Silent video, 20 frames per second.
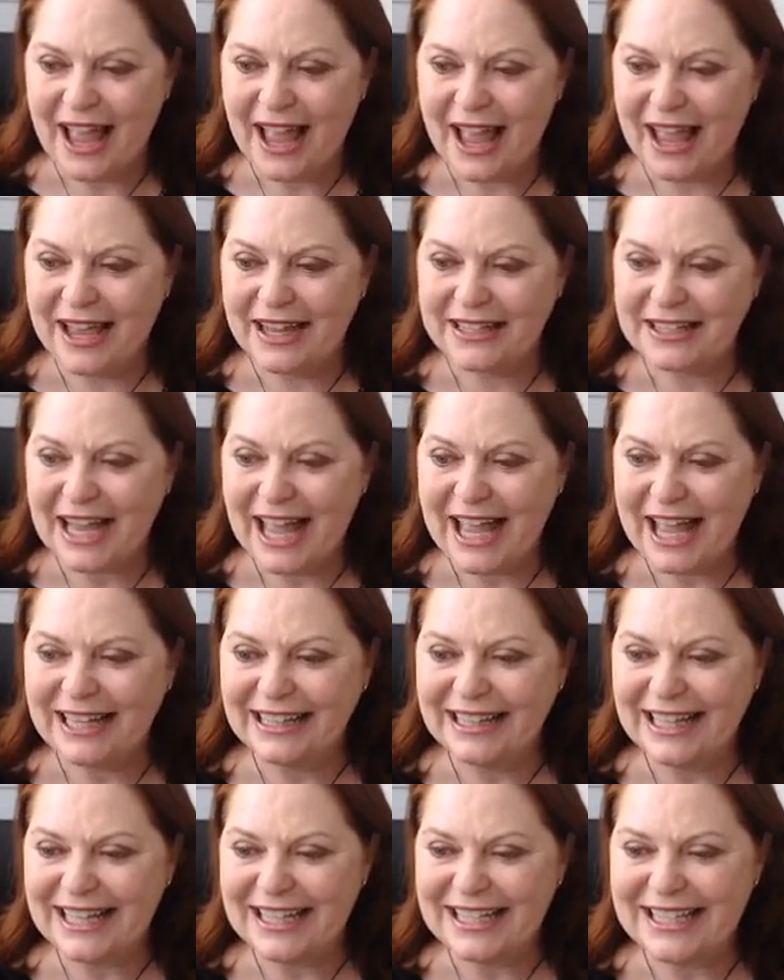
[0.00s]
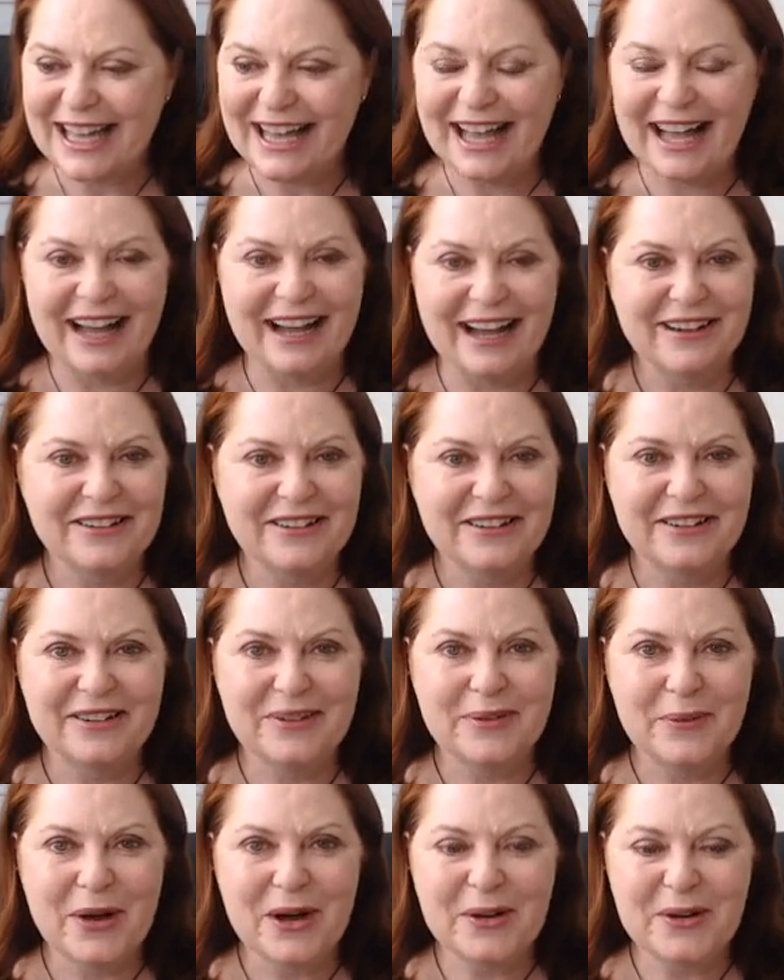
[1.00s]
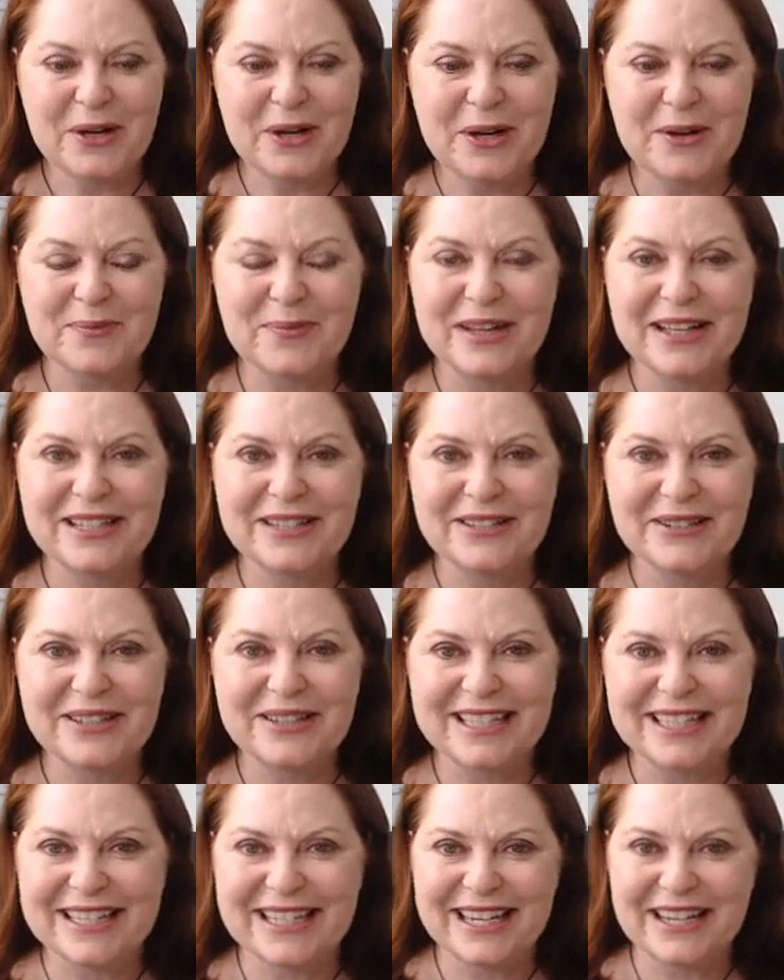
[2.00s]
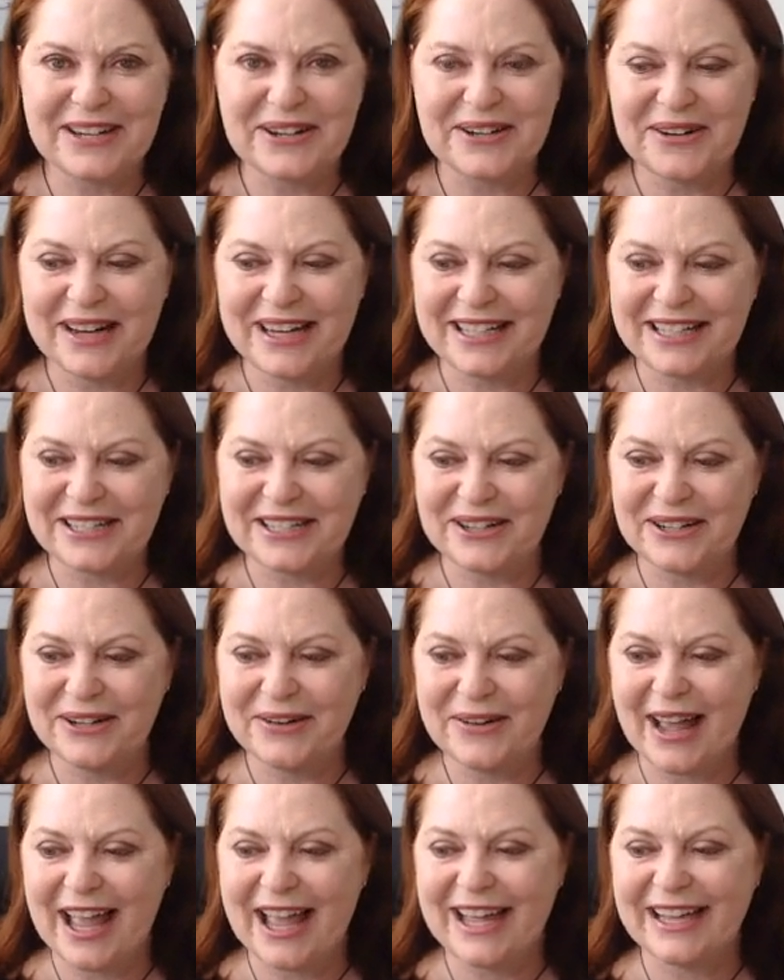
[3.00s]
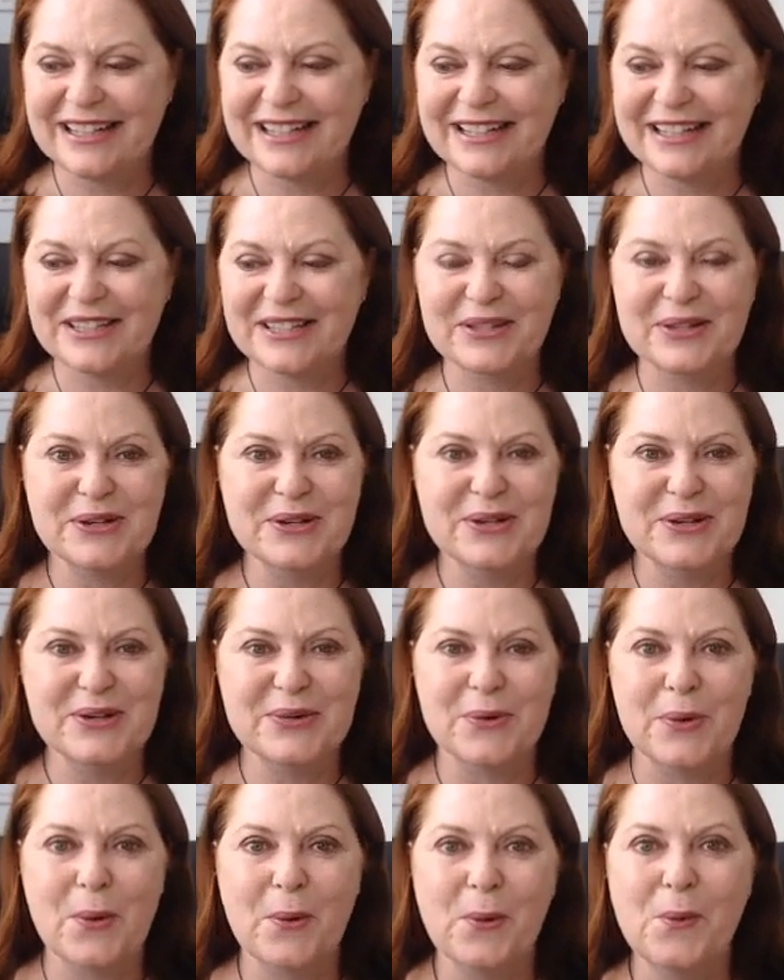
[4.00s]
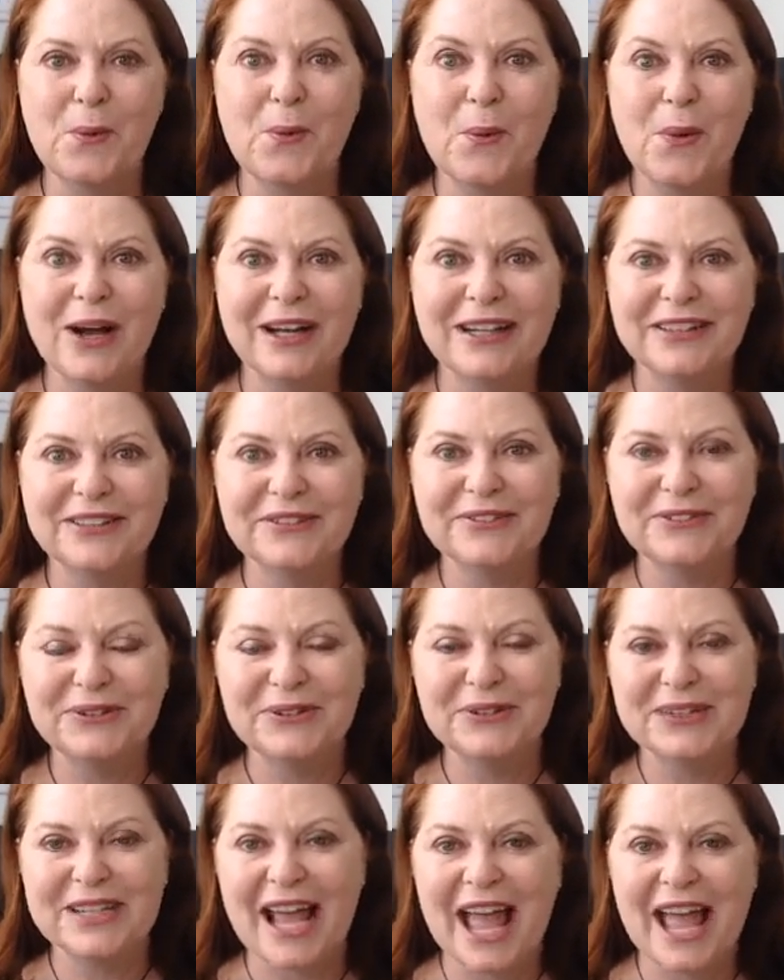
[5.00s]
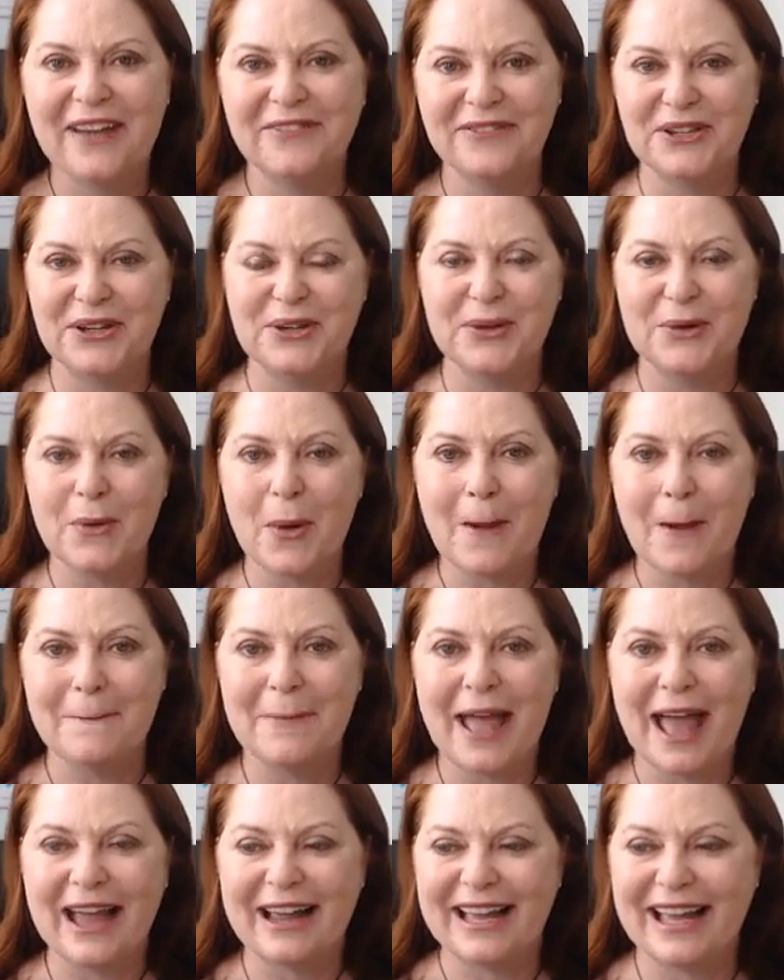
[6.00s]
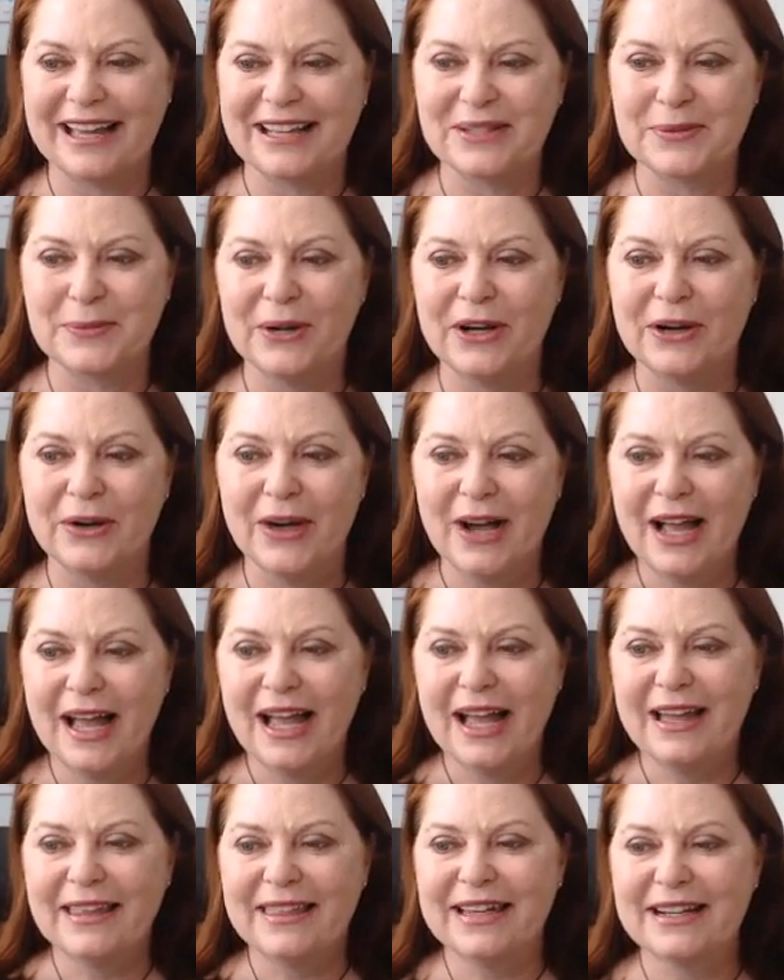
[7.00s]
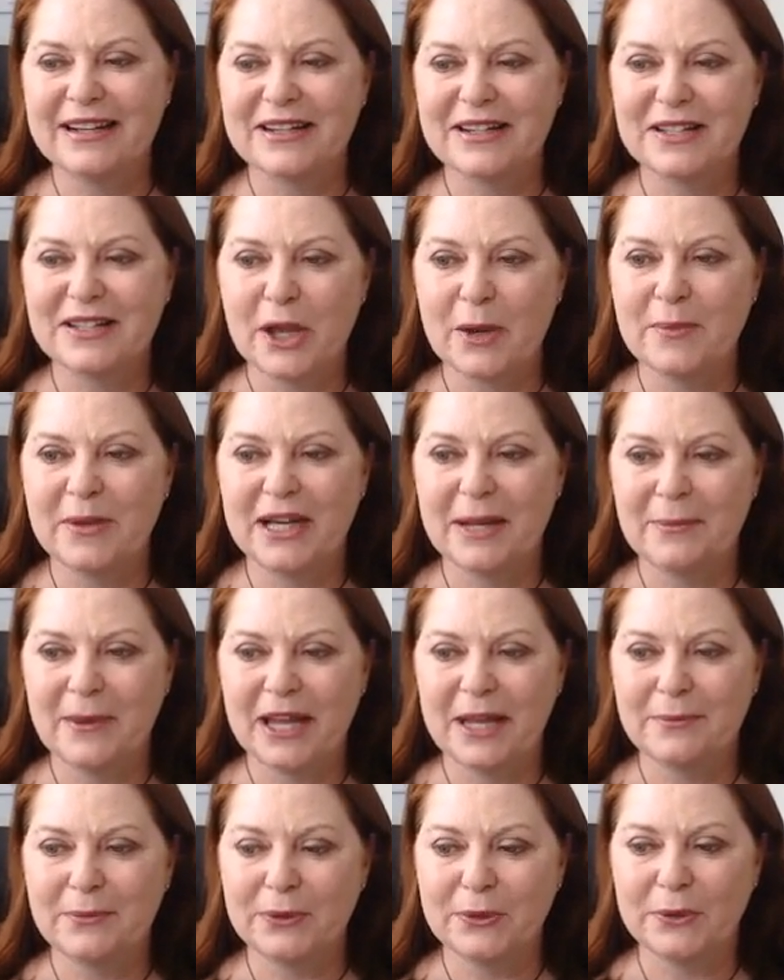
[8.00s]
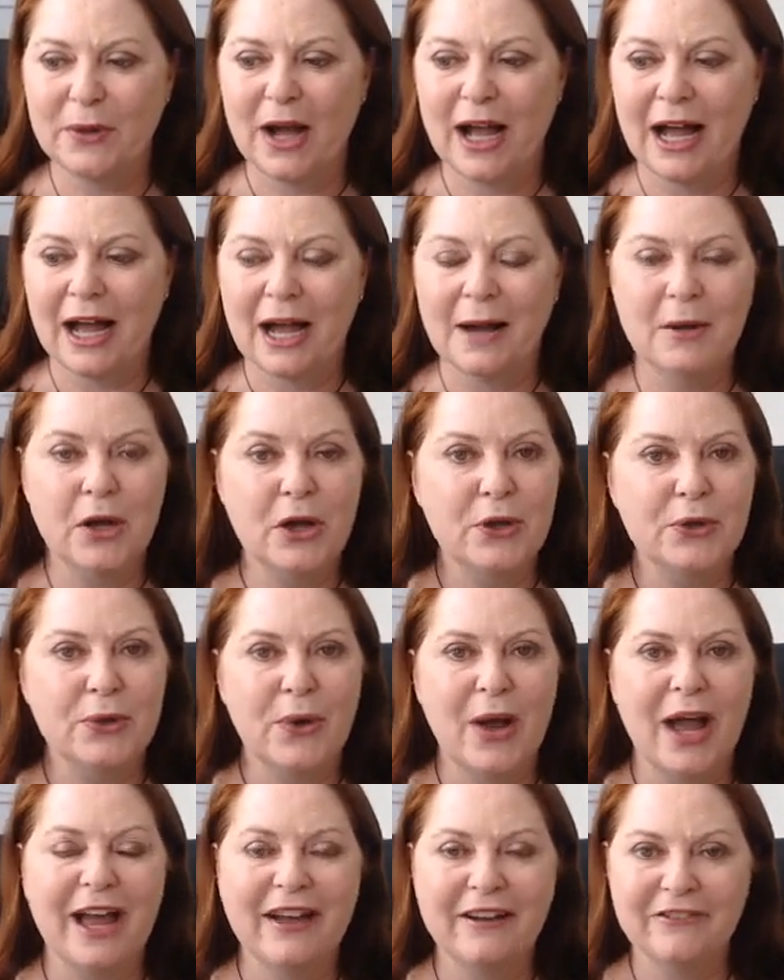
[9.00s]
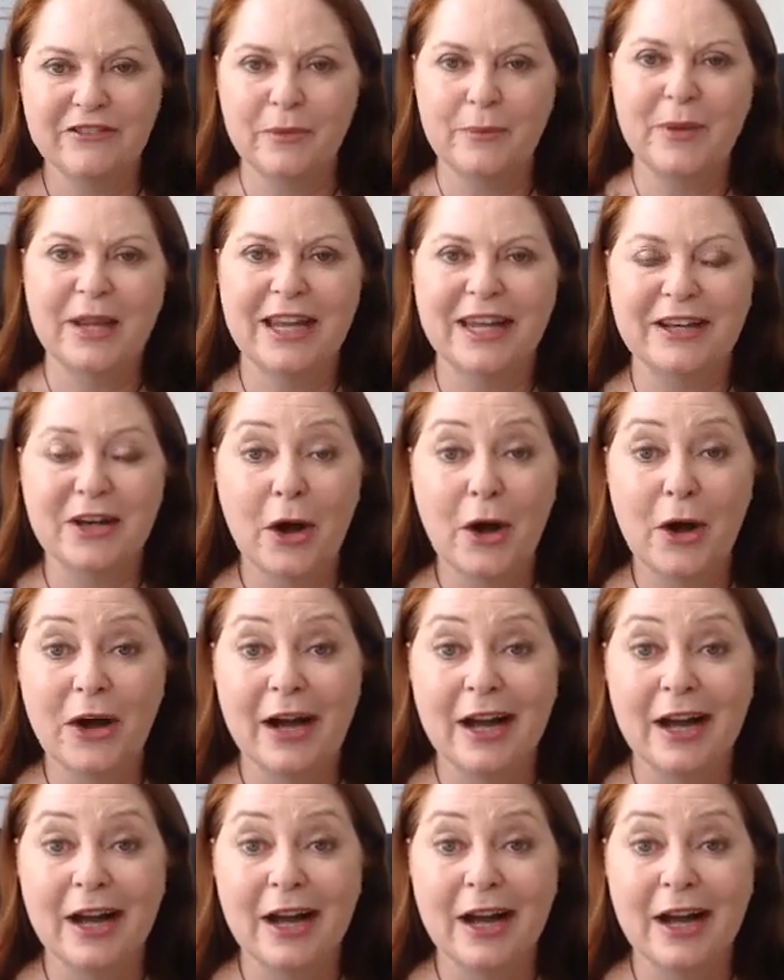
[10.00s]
And hey, Lisa, welcome. It's good to see you here too. And Sue, wonderful to have you back as well. There are so many people who have been